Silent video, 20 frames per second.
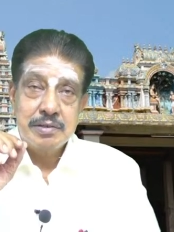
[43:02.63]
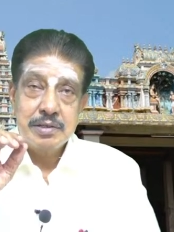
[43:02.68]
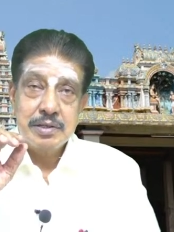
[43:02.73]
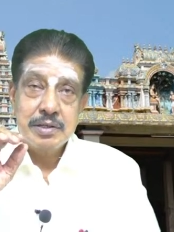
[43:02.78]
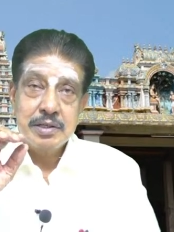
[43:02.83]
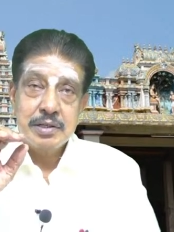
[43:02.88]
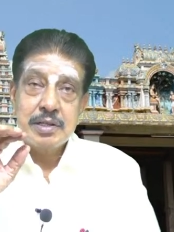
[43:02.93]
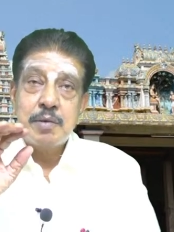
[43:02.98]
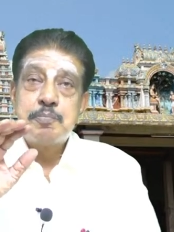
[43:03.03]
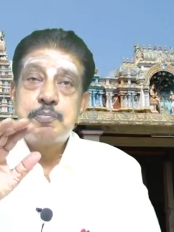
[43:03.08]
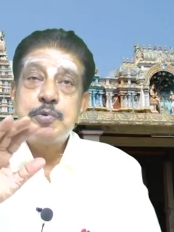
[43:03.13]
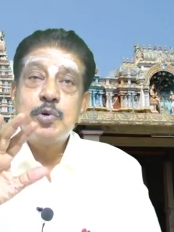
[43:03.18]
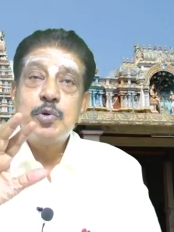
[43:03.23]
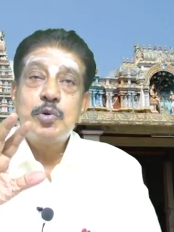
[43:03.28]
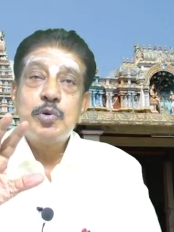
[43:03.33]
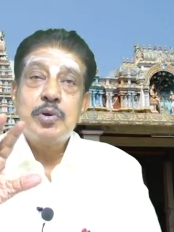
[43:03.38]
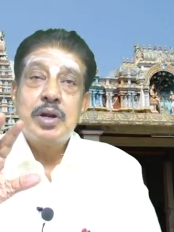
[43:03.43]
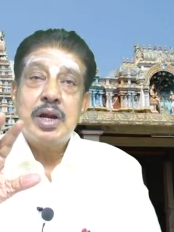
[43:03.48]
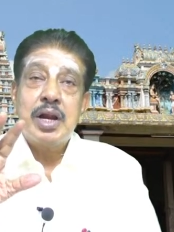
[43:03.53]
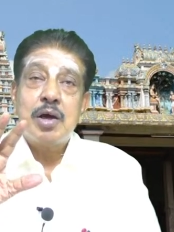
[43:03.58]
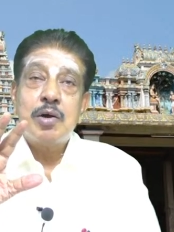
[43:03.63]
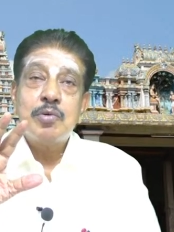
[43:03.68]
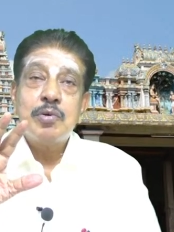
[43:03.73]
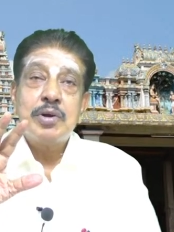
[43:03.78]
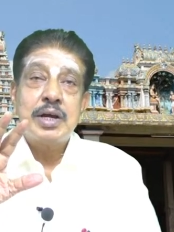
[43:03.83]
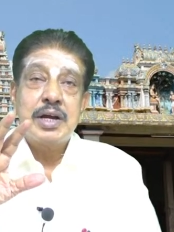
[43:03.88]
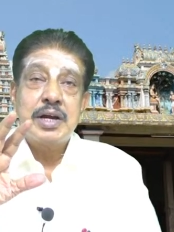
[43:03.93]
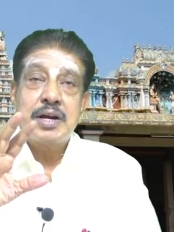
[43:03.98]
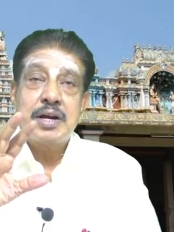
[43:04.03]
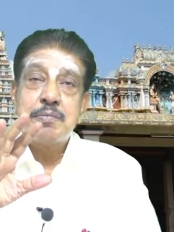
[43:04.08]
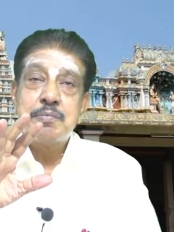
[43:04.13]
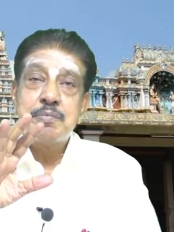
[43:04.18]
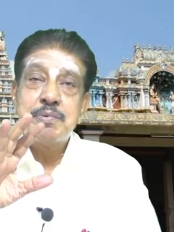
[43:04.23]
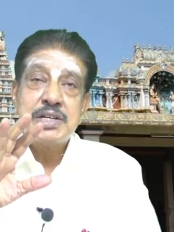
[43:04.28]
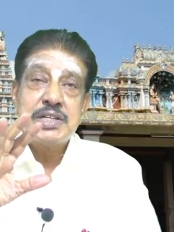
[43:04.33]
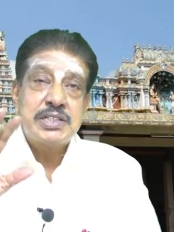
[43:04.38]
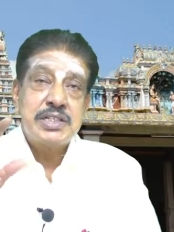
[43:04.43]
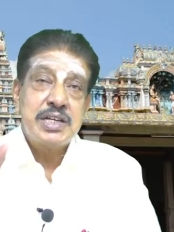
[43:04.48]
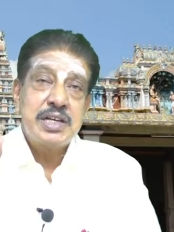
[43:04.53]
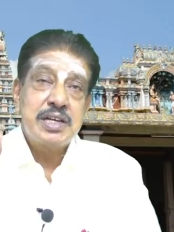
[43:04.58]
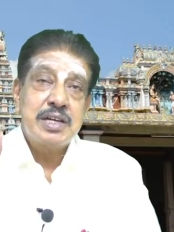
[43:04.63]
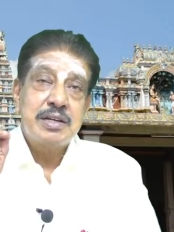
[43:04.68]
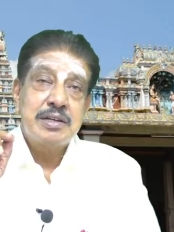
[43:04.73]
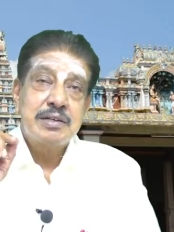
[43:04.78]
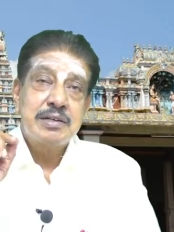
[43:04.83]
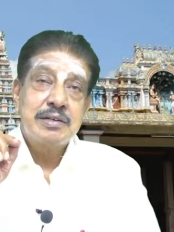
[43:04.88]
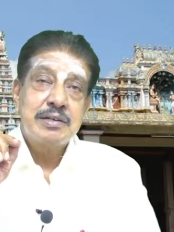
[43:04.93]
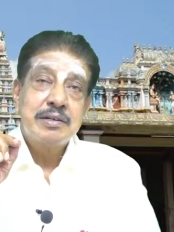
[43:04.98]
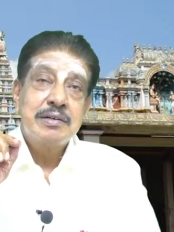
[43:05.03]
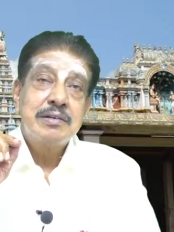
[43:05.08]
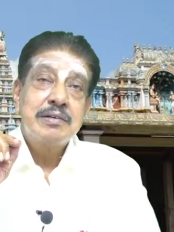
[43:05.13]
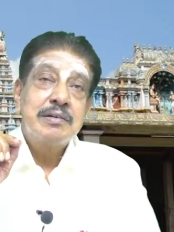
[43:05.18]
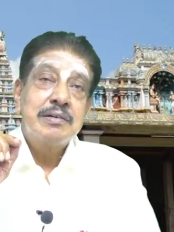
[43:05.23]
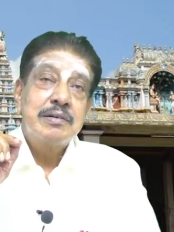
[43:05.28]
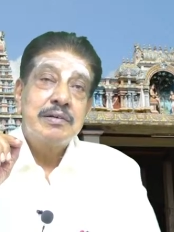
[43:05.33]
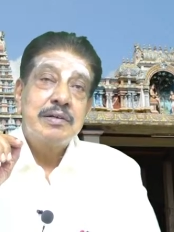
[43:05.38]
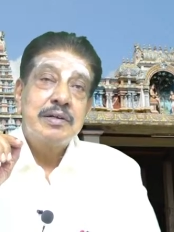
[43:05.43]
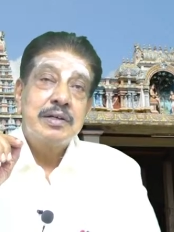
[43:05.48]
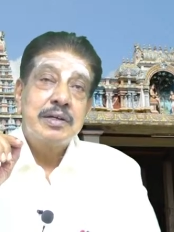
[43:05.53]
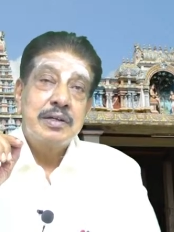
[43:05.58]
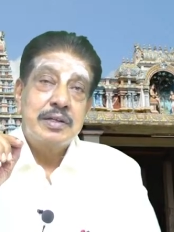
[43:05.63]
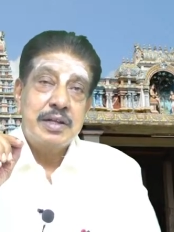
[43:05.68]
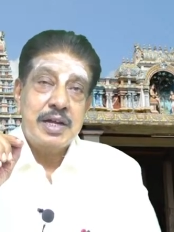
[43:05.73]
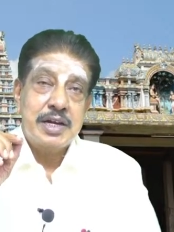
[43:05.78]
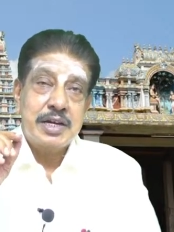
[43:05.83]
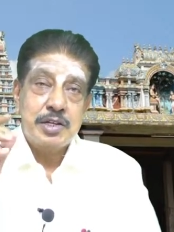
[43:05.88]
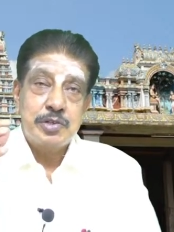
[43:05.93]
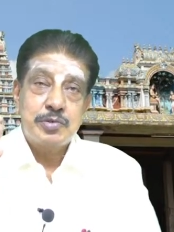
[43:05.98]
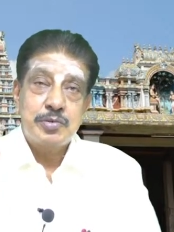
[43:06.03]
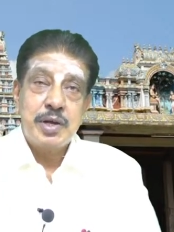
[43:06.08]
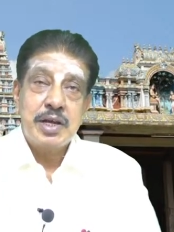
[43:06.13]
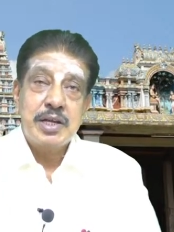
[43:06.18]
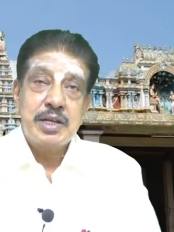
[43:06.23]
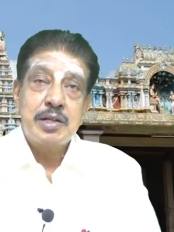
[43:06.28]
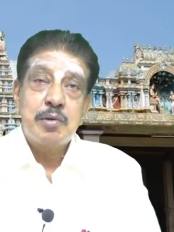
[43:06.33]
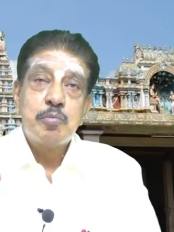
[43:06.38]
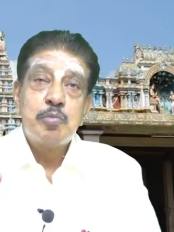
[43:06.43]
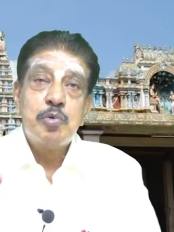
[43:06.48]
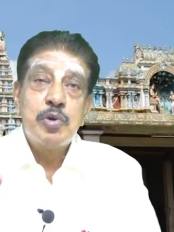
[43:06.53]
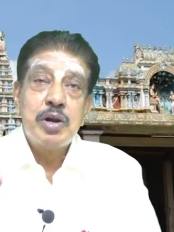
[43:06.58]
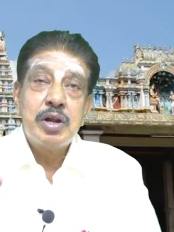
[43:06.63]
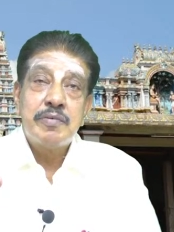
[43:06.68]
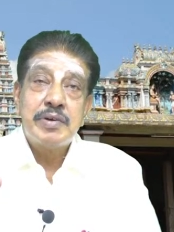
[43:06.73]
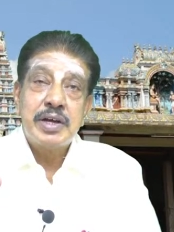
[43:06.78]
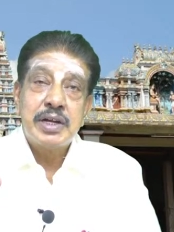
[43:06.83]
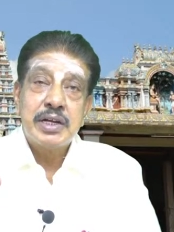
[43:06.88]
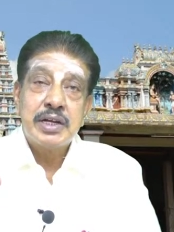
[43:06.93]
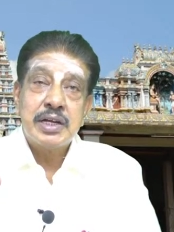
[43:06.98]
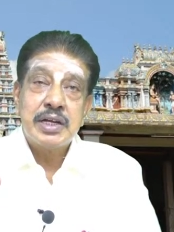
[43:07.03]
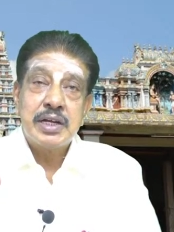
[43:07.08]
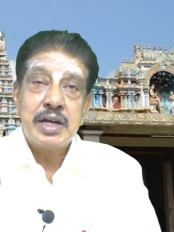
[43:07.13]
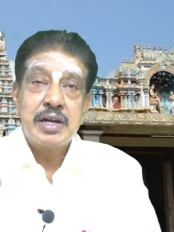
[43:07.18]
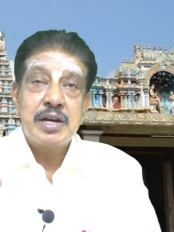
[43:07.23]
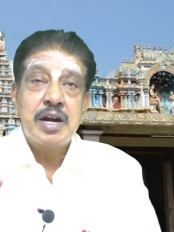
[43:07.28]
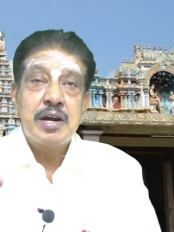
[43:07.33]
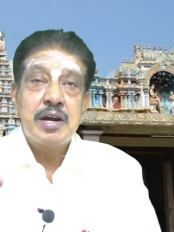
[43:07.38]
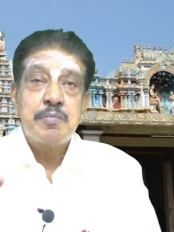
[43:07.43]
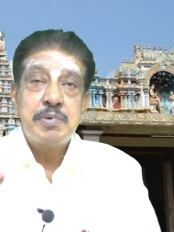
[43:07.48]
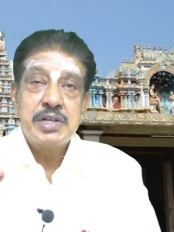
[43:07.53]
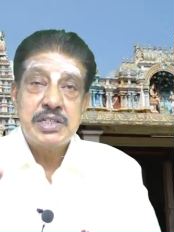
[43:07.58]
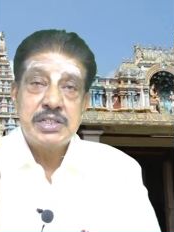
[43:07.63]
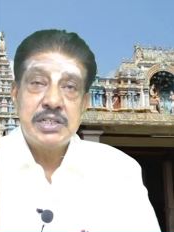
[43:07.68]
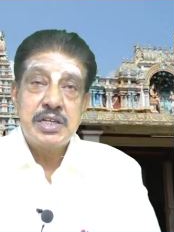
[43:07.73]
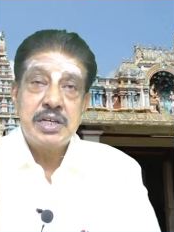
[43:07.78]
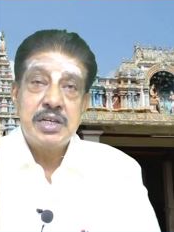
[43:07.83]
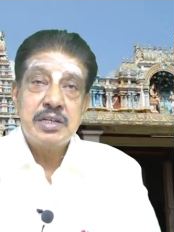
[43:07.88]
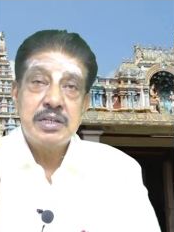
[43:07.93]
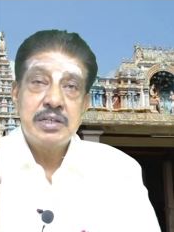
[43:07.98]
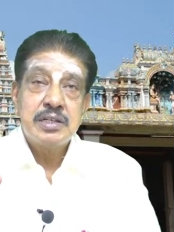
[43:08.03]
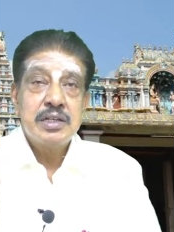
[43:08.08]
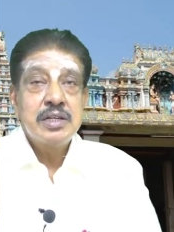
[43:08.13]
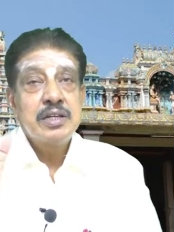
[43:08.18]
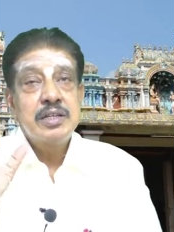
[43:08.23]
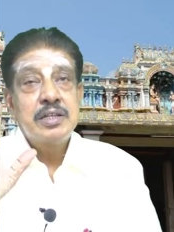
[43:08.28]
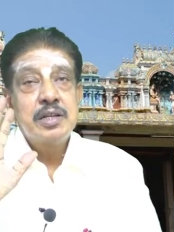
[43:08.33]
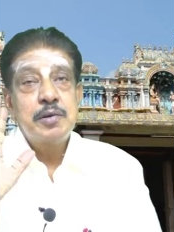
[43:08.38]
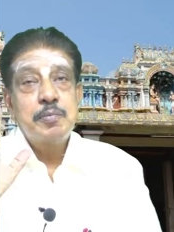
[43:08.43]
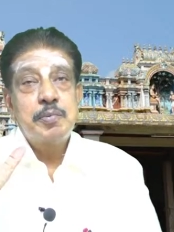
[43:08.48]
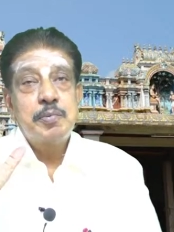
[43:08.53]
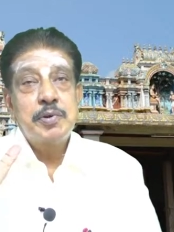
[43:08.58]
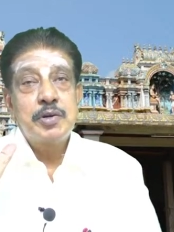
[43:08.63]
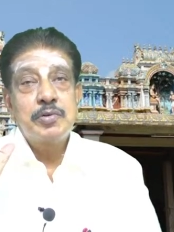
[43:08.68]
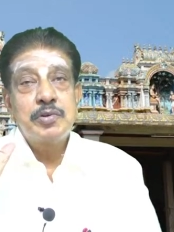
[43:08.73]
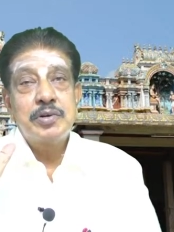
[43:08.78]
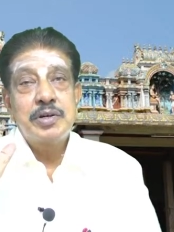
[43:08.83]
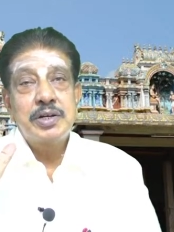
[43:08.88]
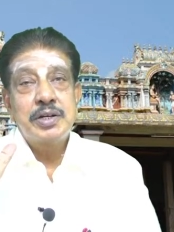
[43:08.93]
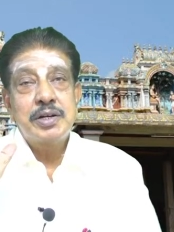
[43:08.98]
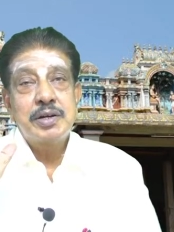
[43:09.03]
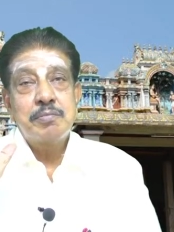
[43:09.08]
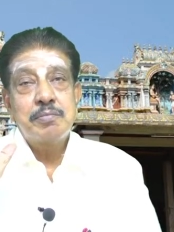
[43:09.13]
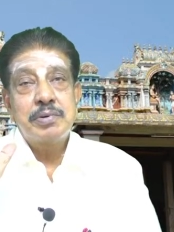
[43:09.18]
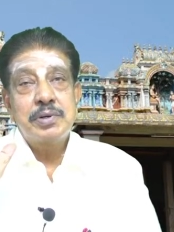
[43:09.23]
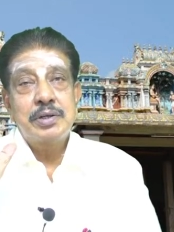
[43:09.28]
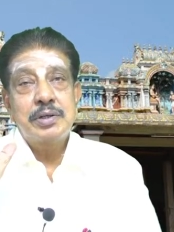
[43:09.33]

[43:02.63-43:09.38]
The pure love cannot be seen. That is why the Moolavar cannot be seen in Tiruparandurai temple.